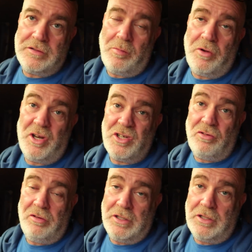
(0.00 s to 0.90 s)
someone could have
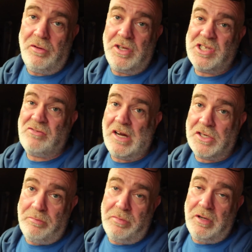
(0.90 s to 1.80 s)
tried to do a
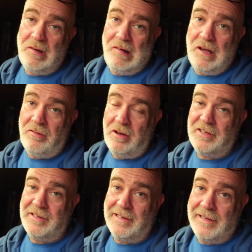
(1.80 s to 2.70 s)
distraction burglary on her
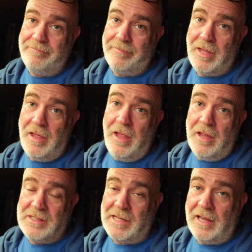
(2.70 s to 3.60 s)
today,
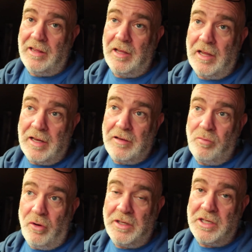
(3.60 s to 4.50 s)
saying that they
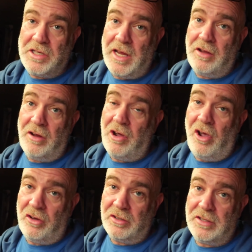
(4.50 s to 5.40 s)
wanted to check her
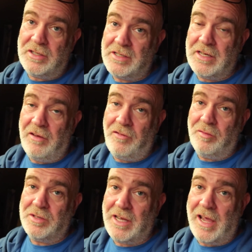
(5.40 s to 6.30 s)
garden to see if there
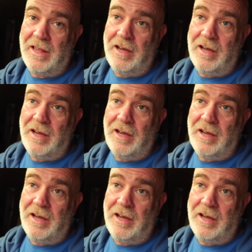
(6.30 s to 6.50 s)
was a cat